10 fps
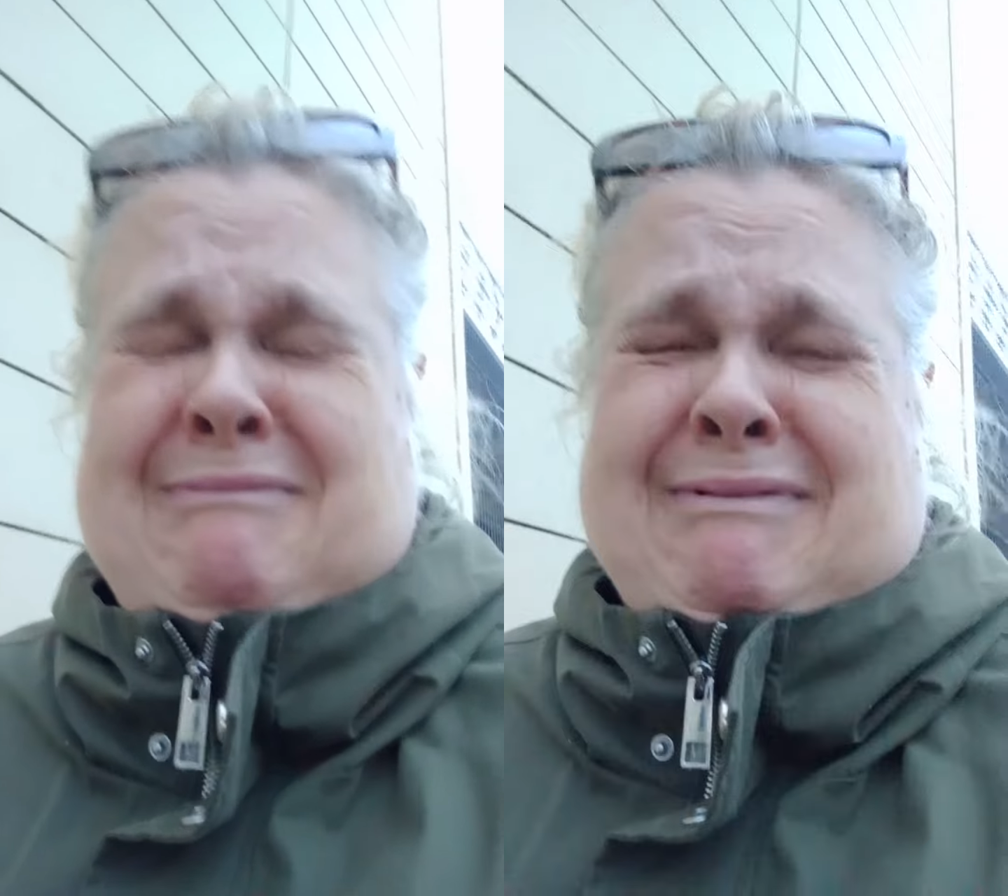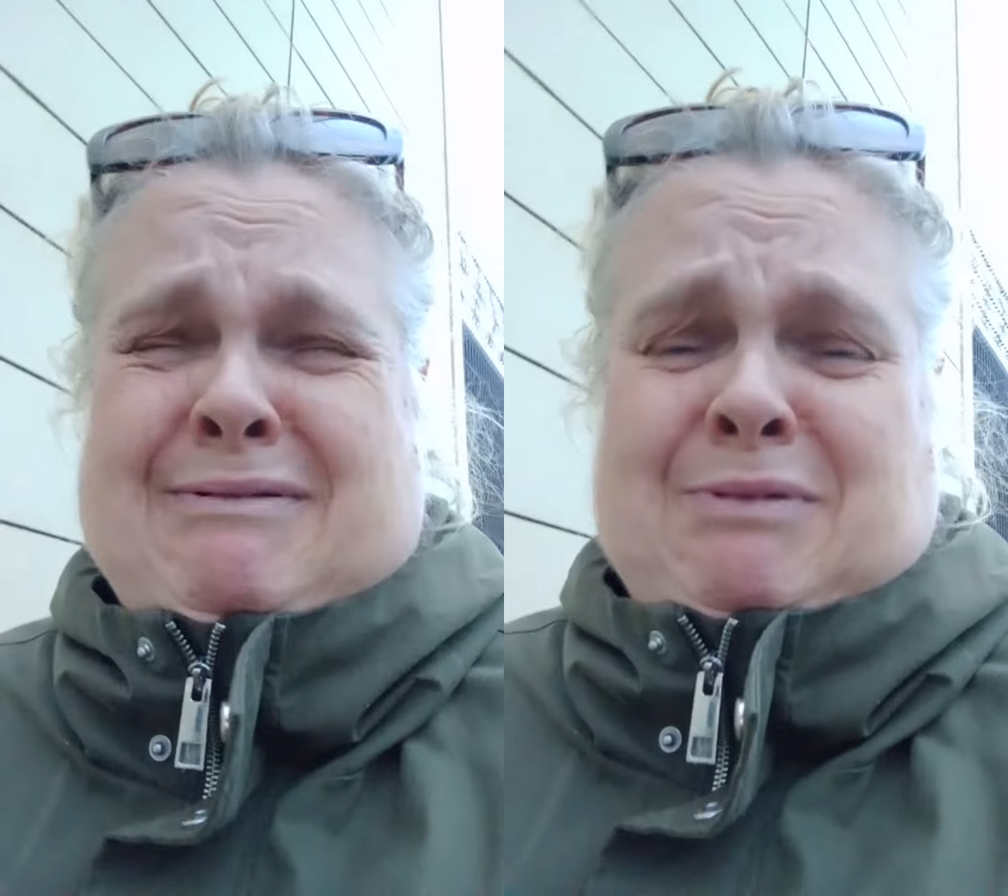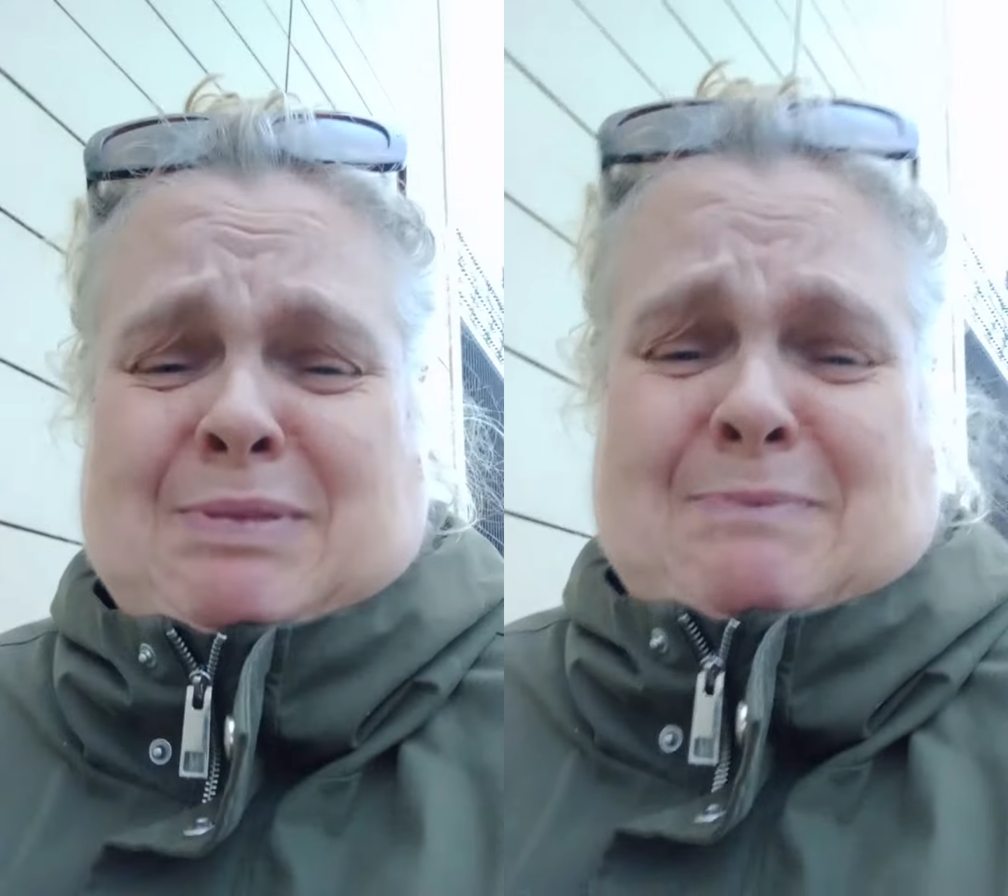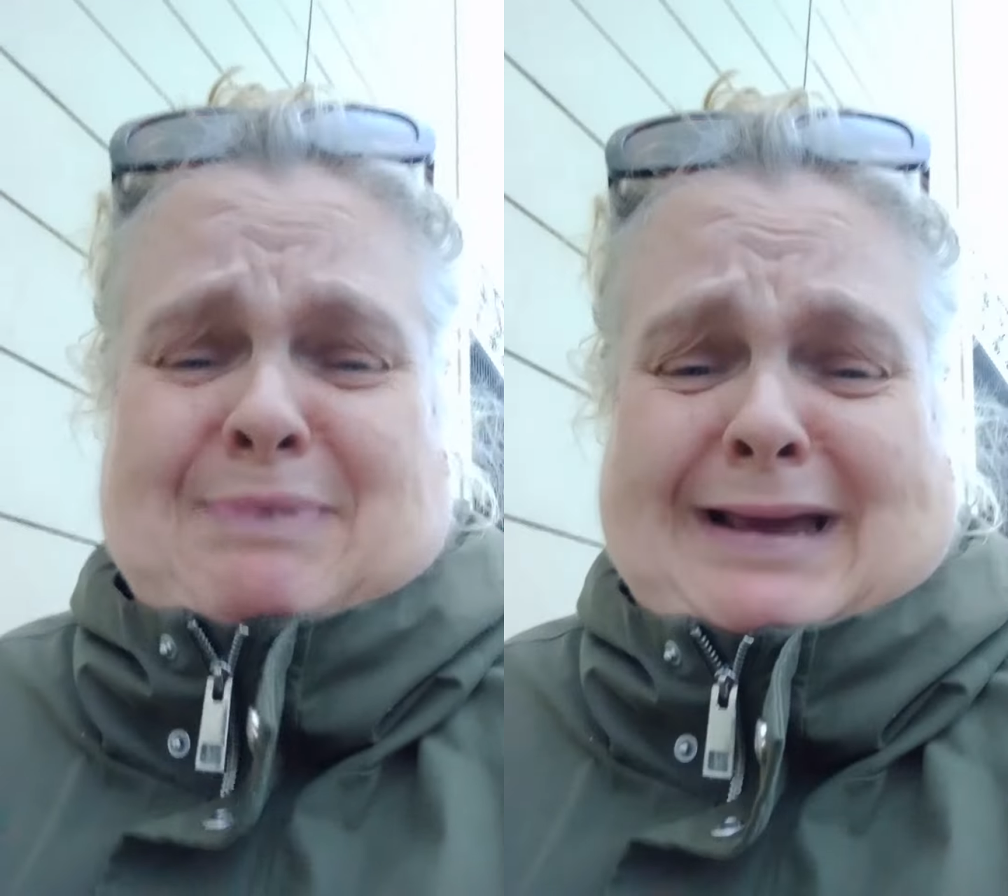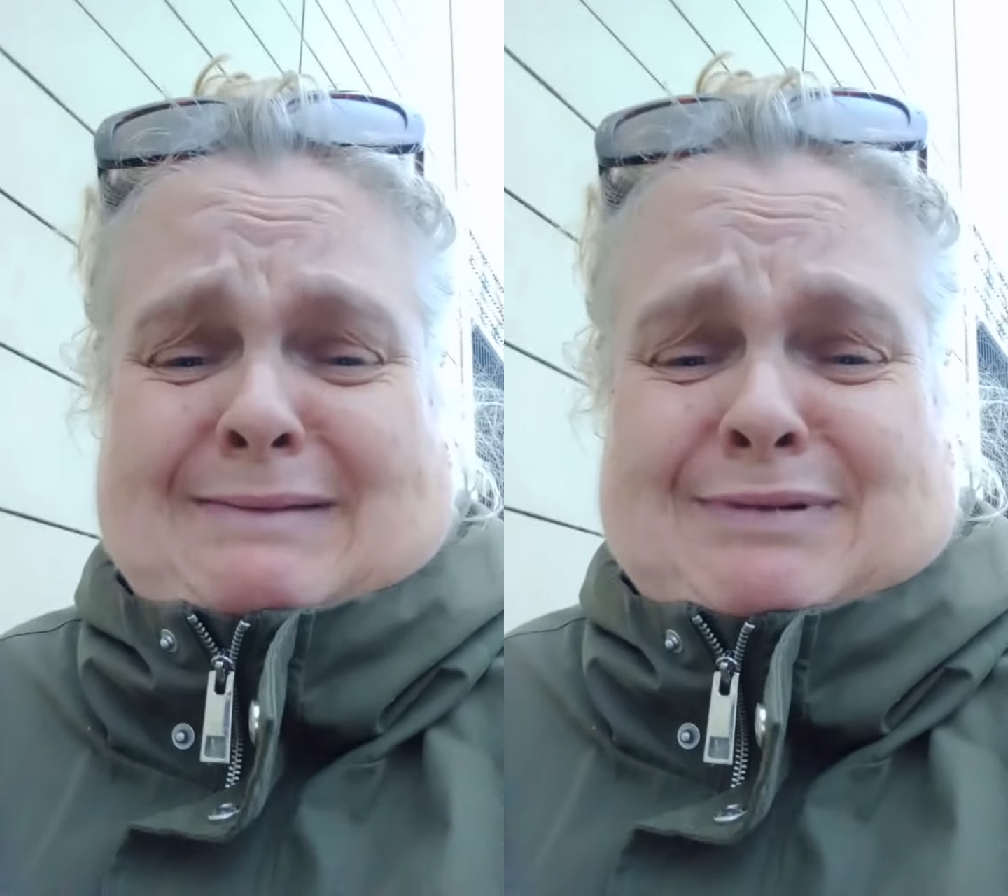I've got the
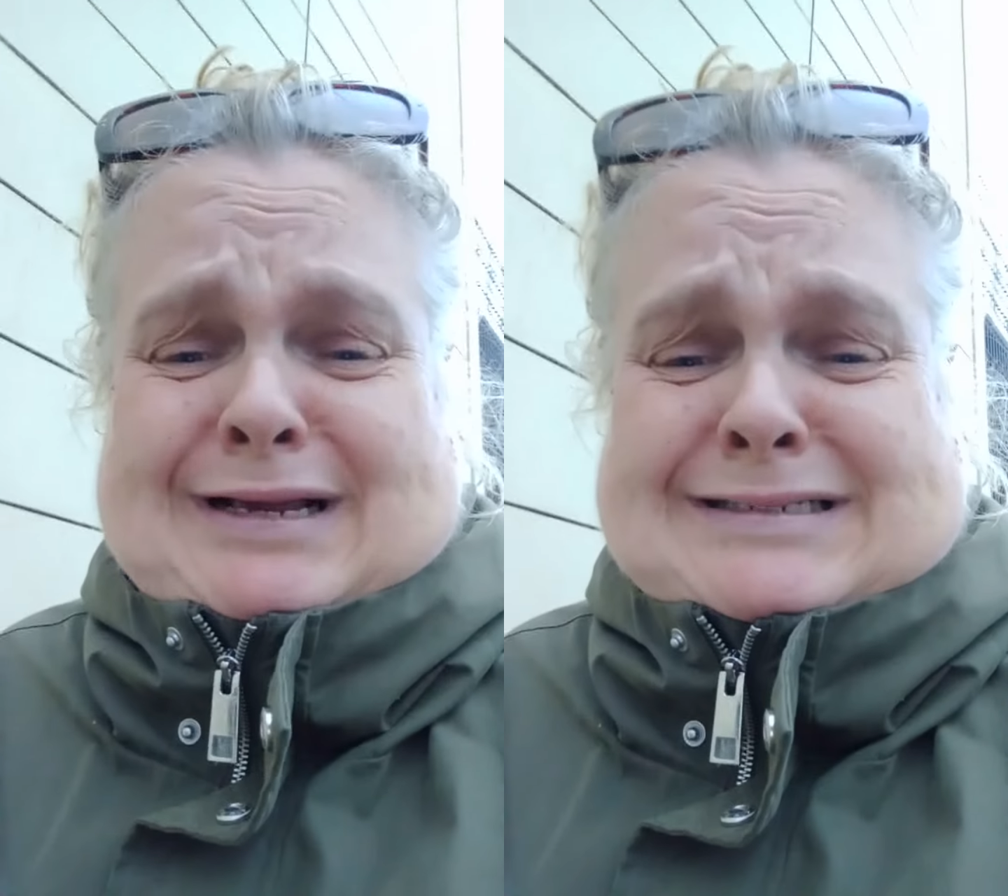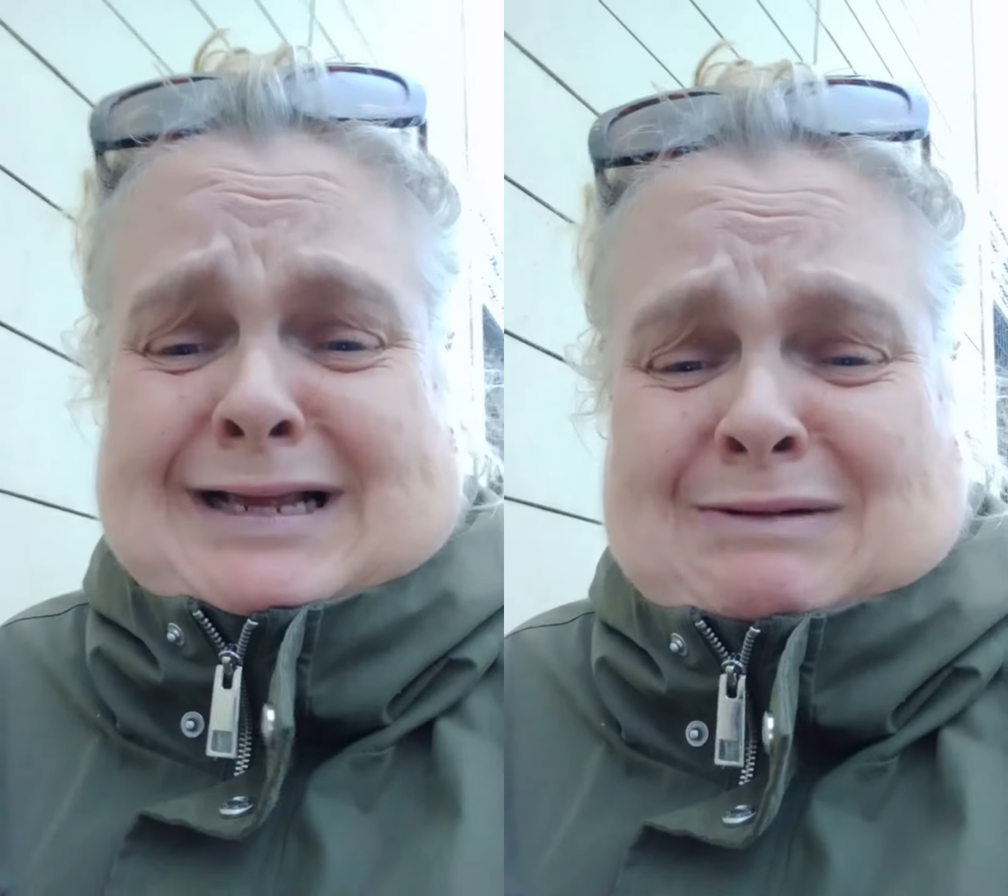babies,